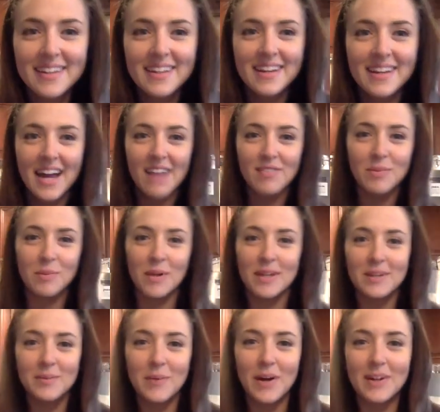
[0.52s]
Hi
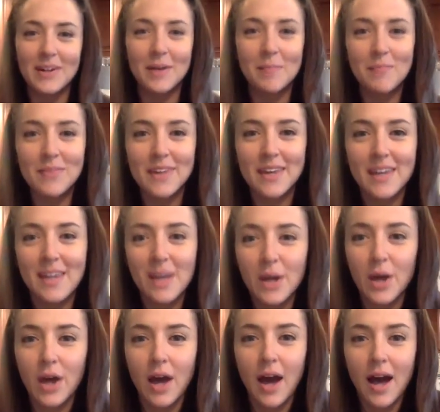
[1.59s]
everyone, welcome.
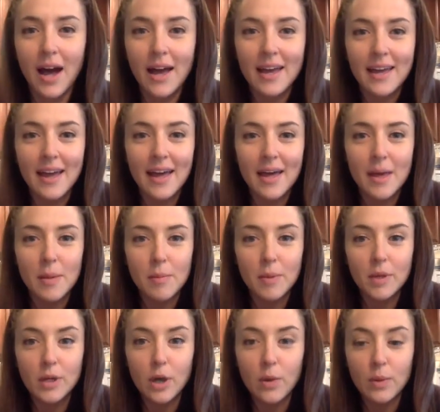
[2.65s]
I
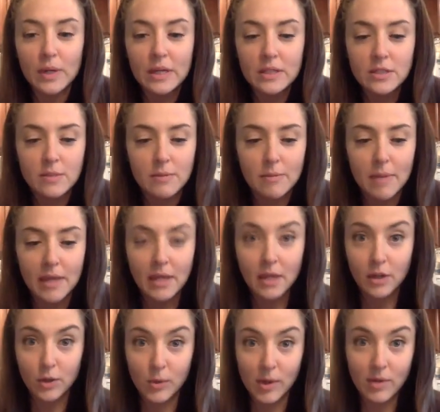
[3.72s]
am going to be making
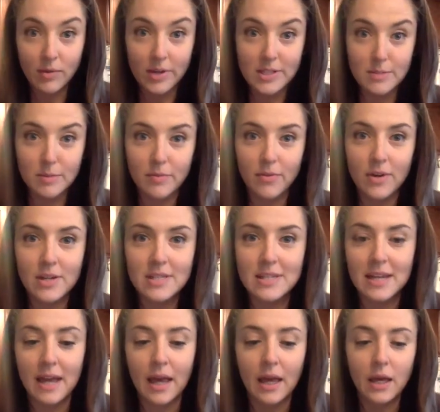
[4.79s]
a quick recipe for us
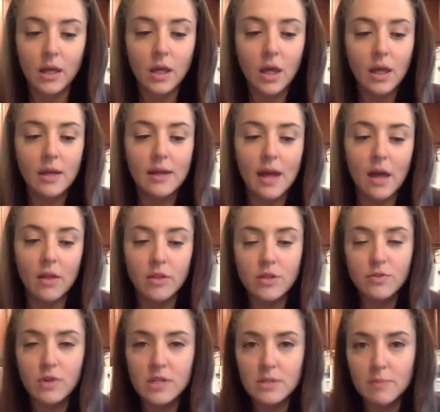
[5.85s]
today. And now this
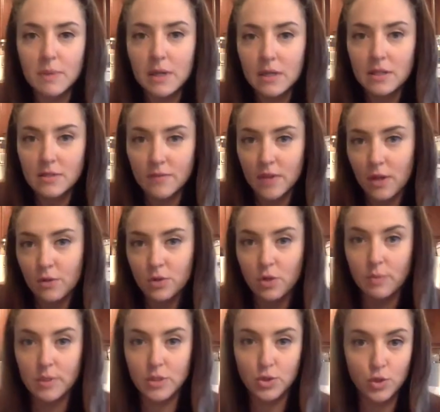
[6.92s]
video is going to
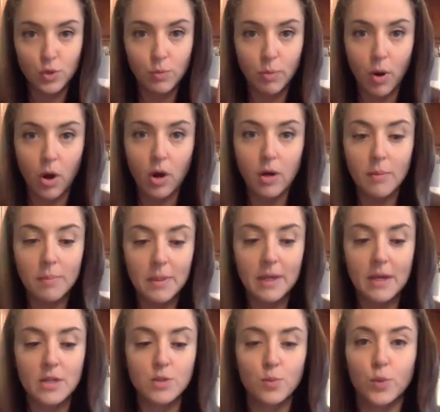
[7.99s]
be two-part
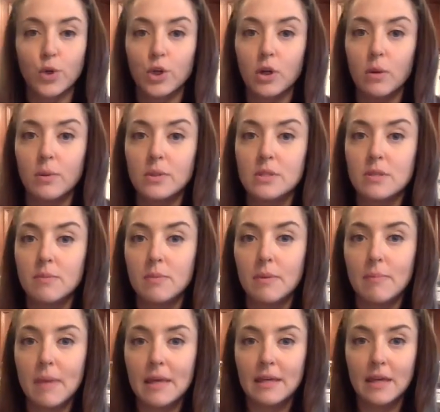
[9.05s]
because we're going to be
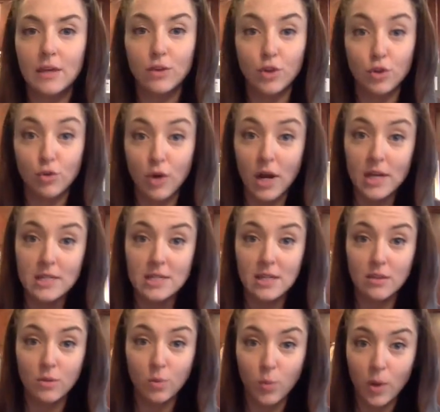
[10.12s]
making the crust
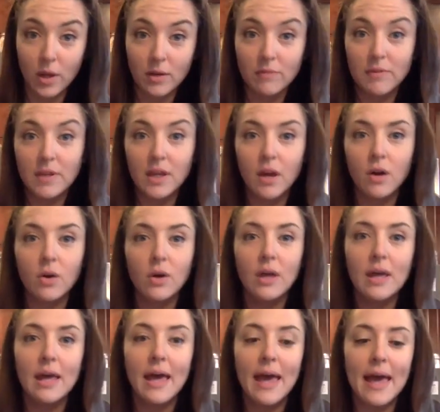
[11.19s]
in the one video.
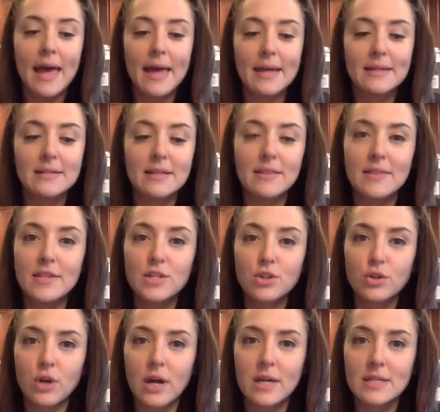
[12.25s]
And this
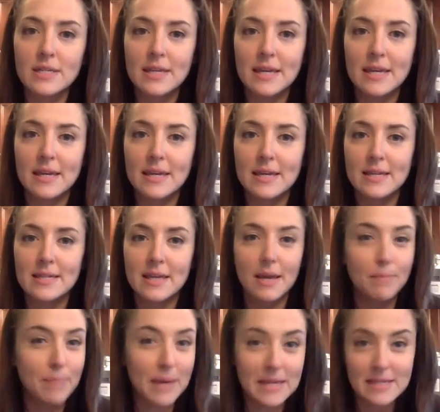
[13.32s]
crust is
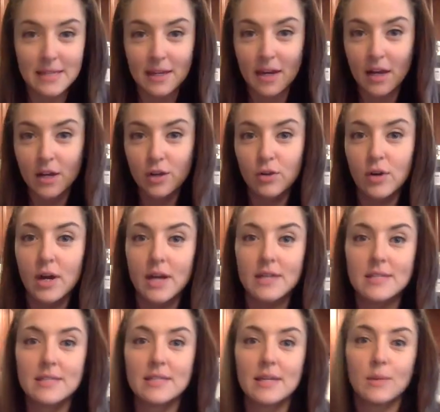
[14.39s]
a basic kind of crust.
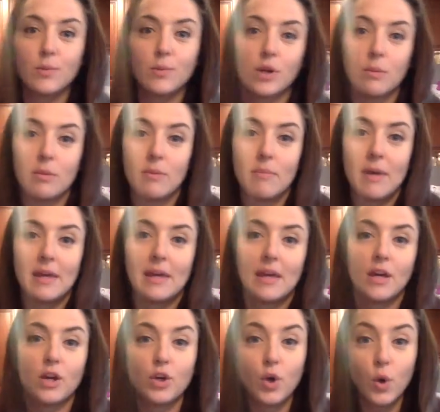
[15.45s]
We're going to be
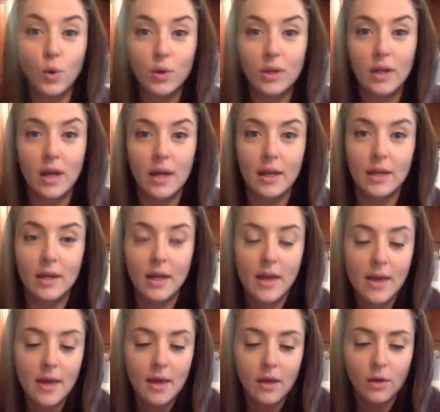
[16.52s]
making a coconut
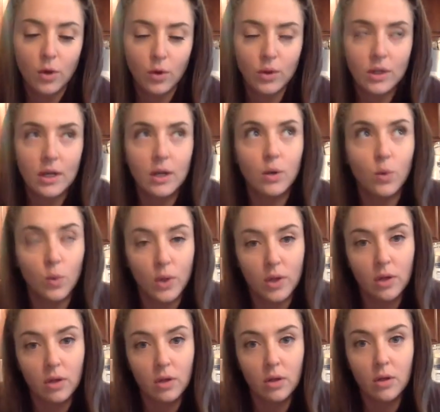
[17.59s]

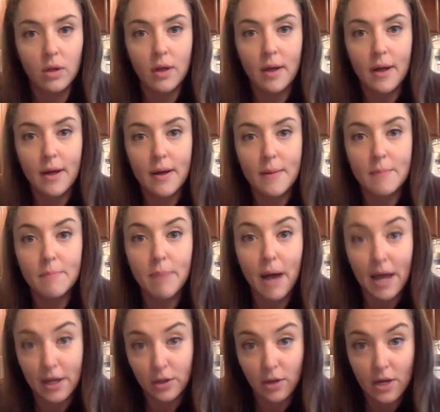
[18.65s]
oil
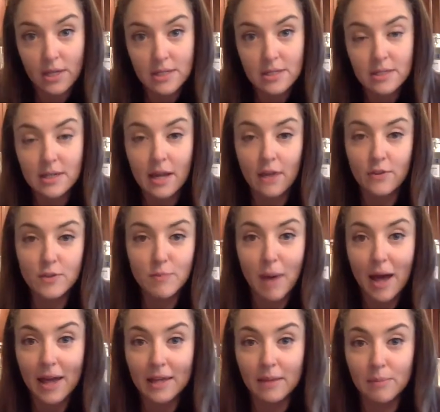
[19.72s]
pie crust. Now this
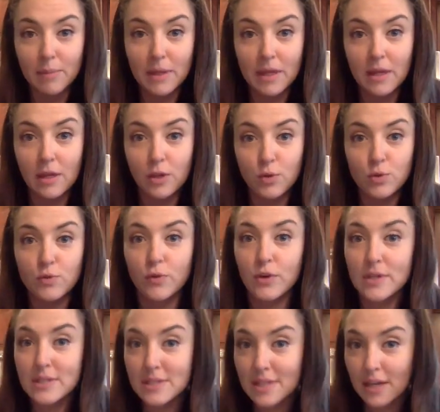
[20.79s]
pie can be used for a
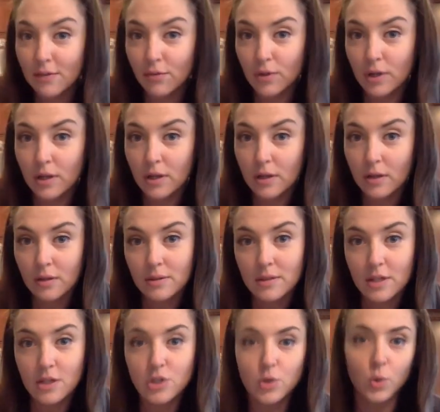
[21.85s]
savory
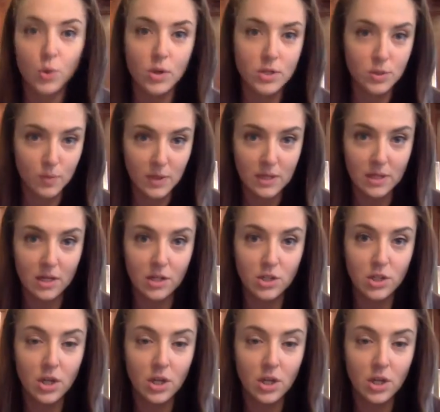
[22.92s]
dish or a sweet dish.